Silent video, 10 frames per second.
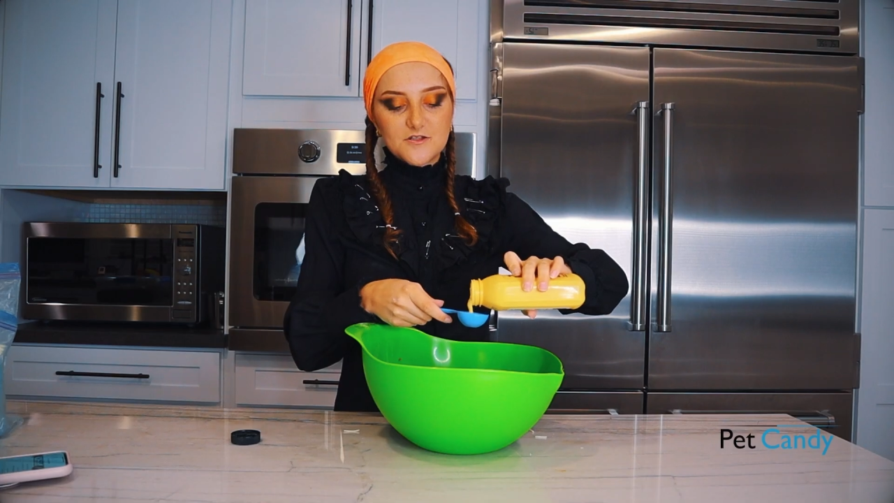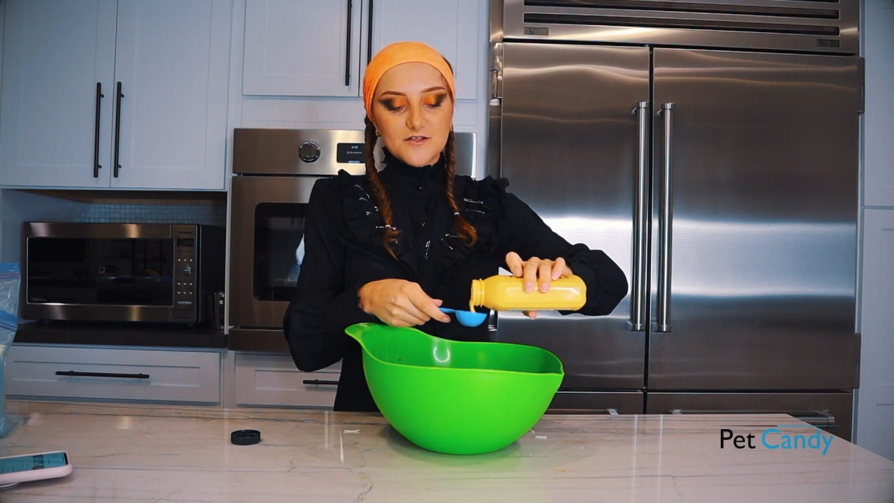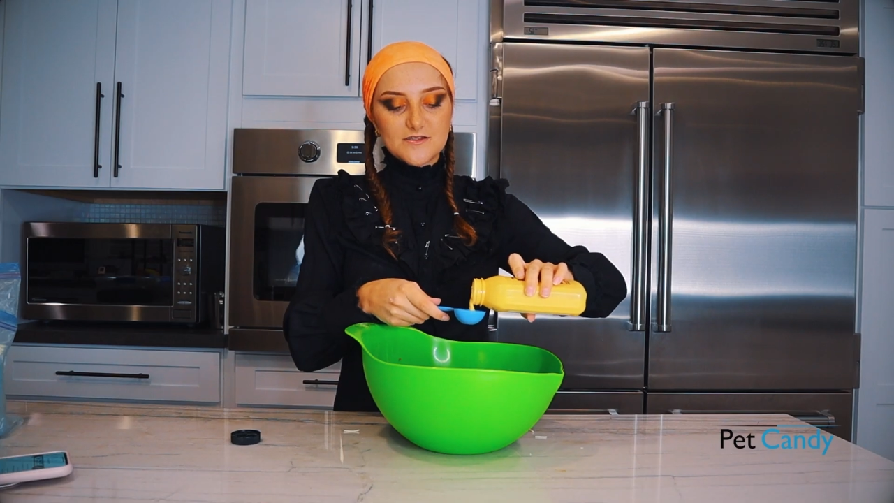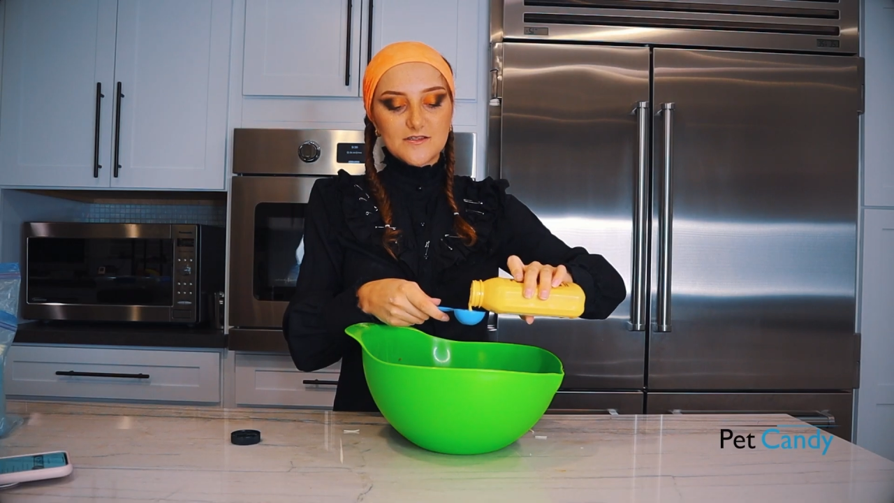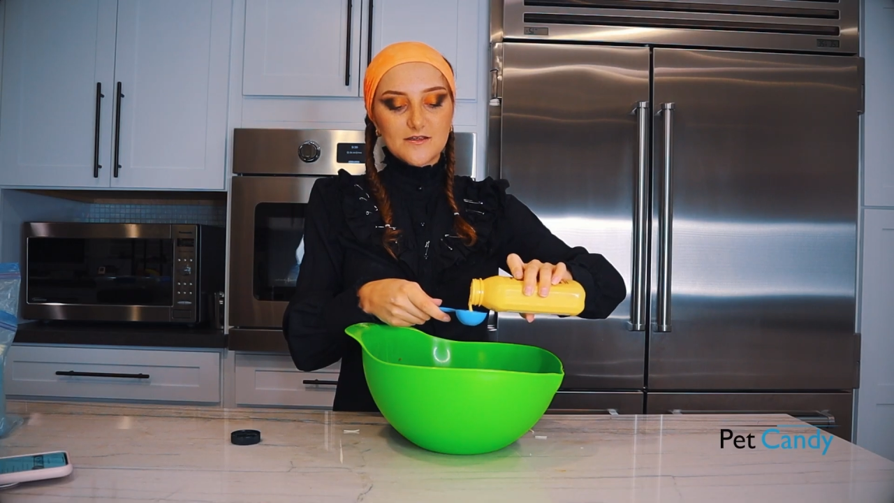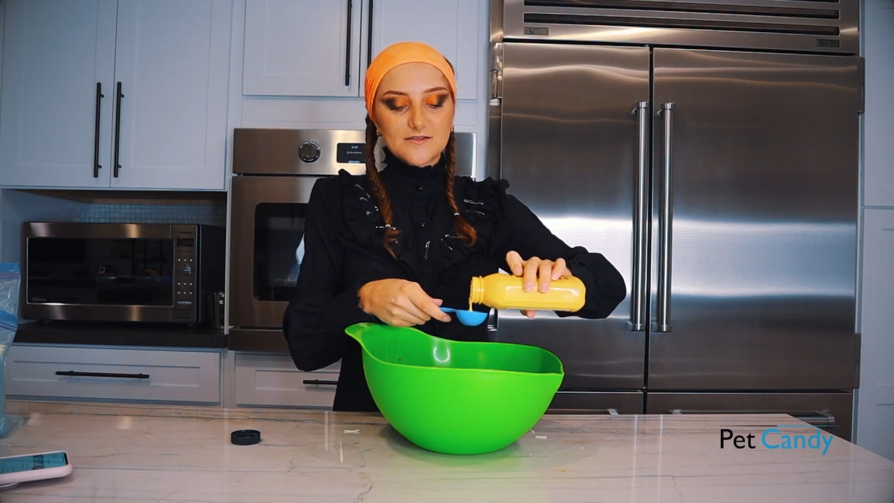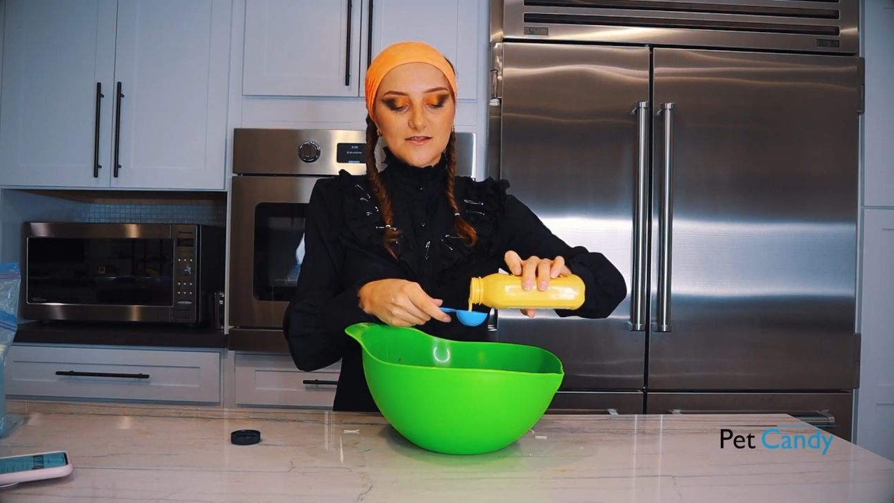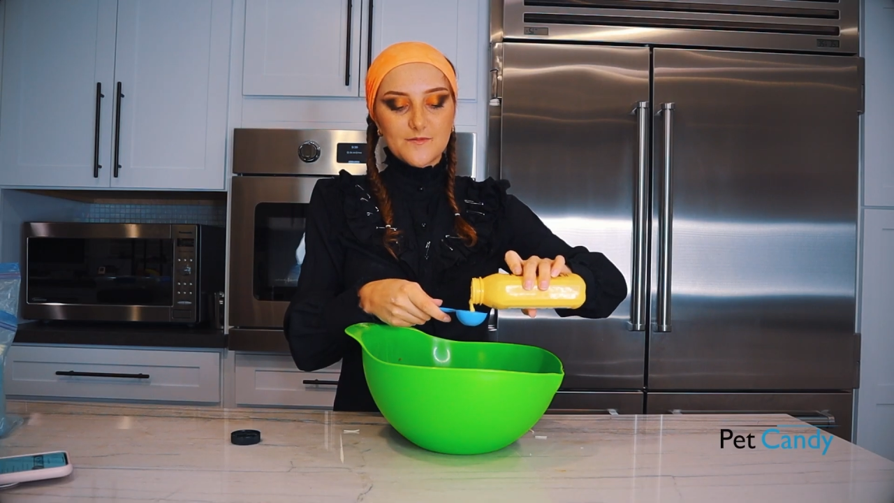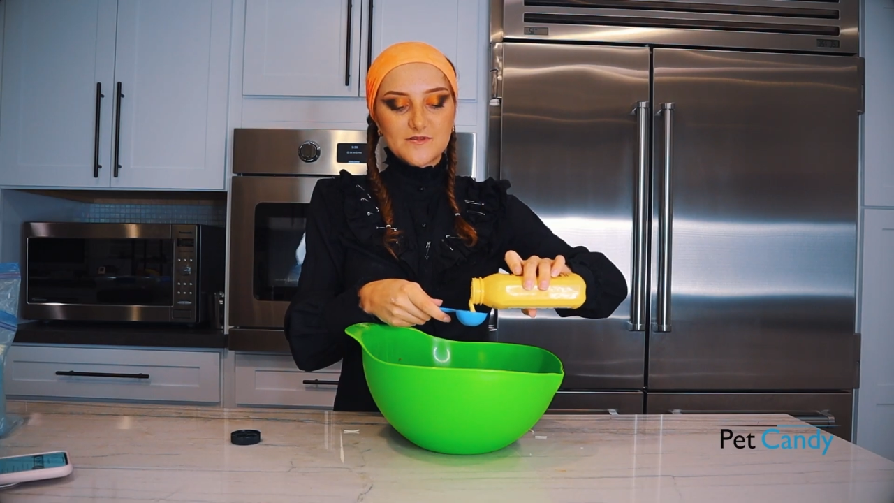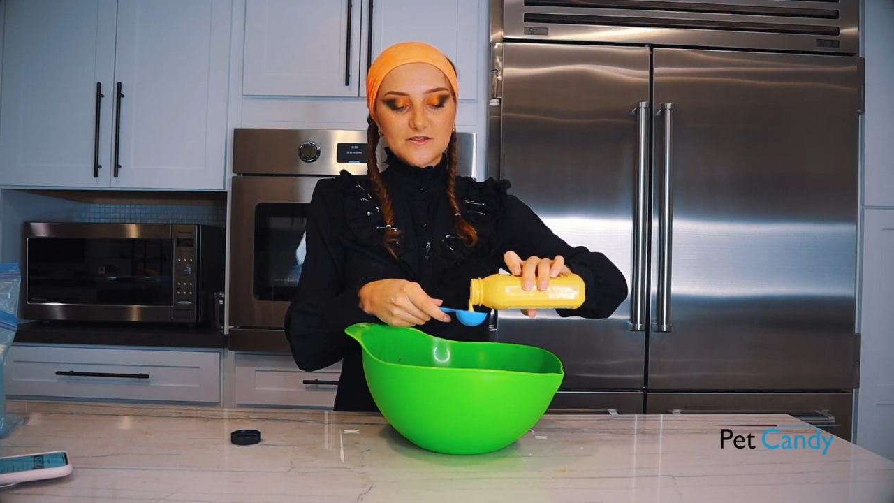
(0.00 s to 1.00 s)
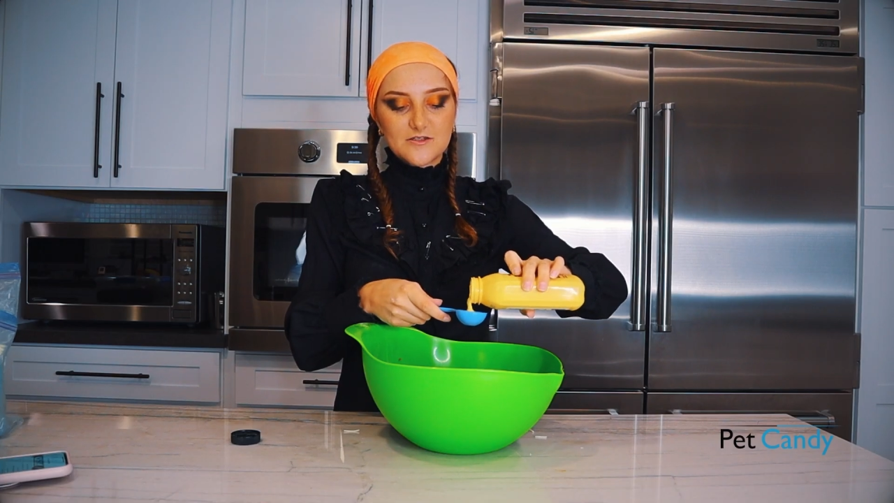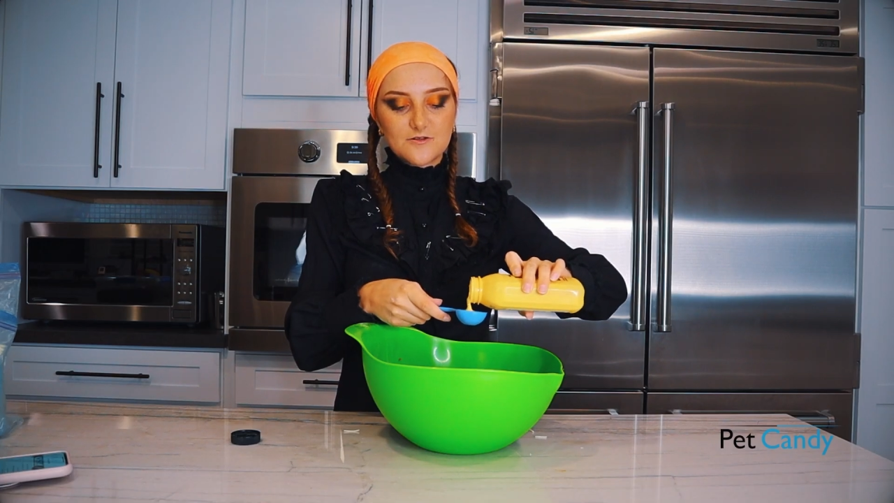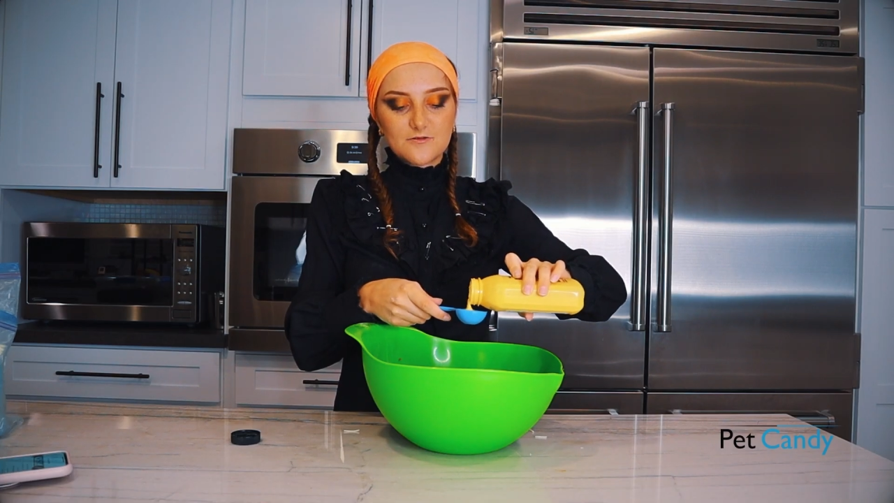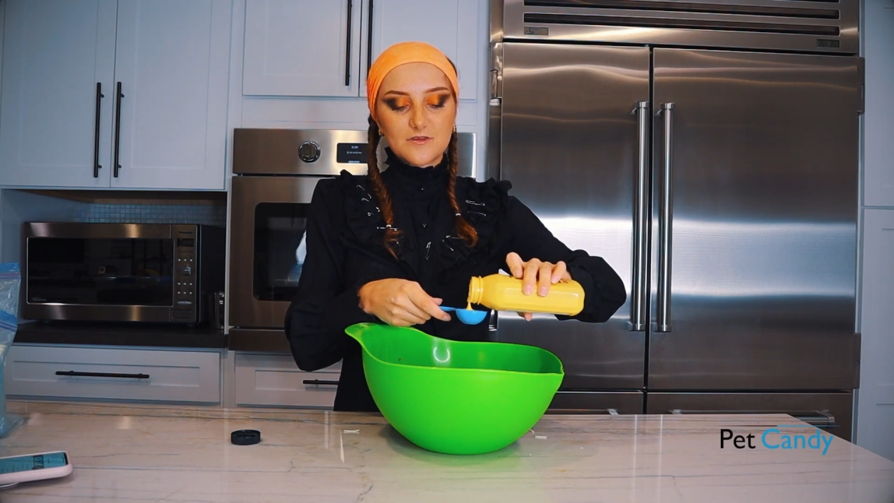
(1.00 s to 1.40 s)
Just substitute